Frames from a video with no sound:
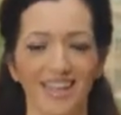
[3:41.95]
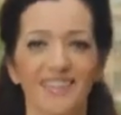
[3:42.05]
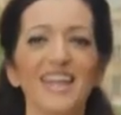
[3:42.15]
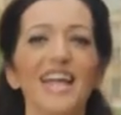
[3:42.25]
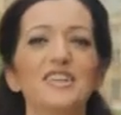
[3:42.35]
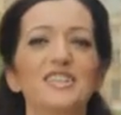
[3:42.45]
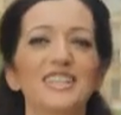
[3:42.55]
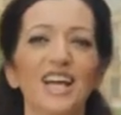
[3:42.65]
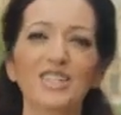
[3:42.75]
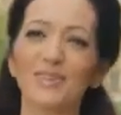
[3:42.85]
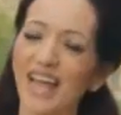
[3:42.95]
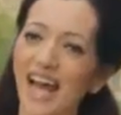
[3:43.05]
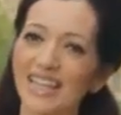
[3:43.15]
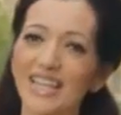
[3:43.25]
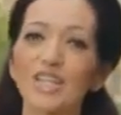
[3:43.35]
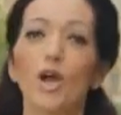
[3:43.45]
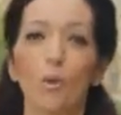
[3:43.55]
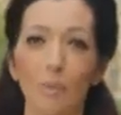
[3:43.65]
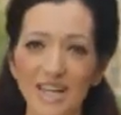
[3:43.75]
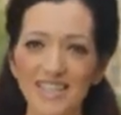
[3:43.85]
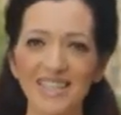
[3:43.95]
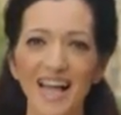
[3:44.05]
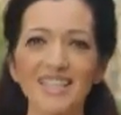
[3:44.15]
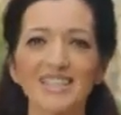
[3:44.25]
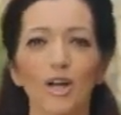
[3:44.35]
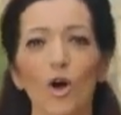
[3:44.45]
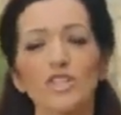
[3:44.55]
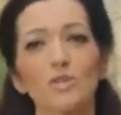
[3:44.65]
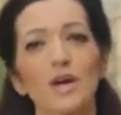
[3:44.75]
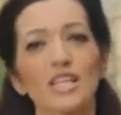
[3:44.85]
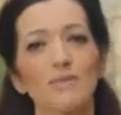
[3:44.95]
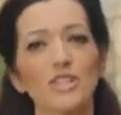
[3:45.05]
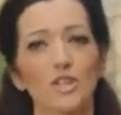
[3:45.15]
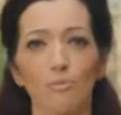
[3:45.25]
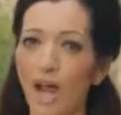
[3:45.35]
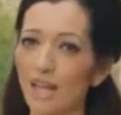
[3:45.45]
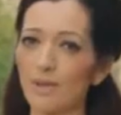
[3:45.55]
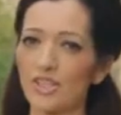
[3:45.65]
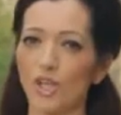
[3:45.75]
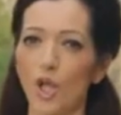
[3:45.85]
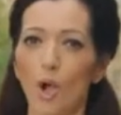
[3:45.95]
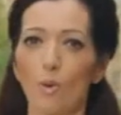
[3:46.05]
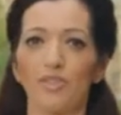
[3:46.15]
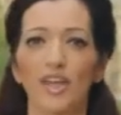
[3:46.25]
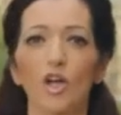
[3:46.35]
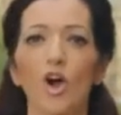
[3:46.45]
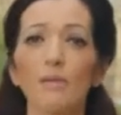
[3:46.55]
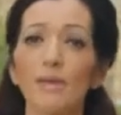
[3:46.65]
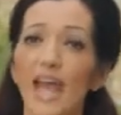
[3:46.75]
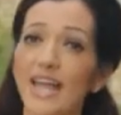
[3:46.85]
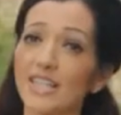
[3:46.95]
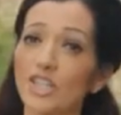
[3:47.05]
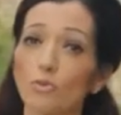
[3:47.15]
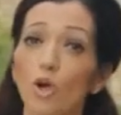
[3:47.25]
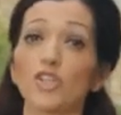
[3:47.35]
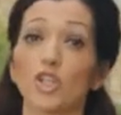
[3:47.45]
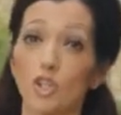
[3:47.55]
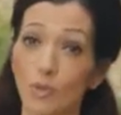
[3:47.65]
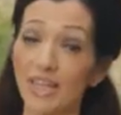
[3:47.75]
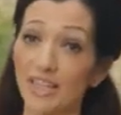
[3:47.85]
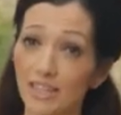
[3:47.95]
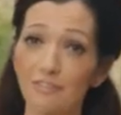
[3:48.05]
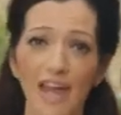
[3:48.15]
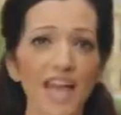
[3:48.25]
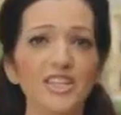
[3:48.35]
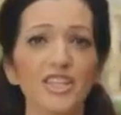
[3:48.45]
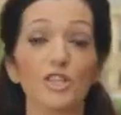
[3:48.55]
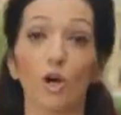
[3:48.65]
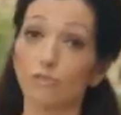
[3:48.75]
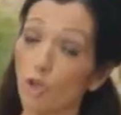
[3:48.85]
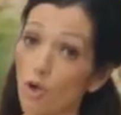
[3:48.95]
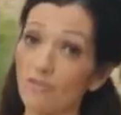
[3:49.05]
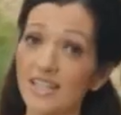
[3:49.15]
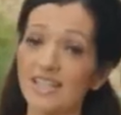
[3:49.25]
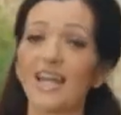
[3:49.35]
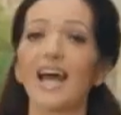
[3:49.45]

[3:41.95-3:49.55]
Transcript: They now discuss with Alex where stands the autumn Westminster Parliament with the economy heading towards the twin cliff edges of COVID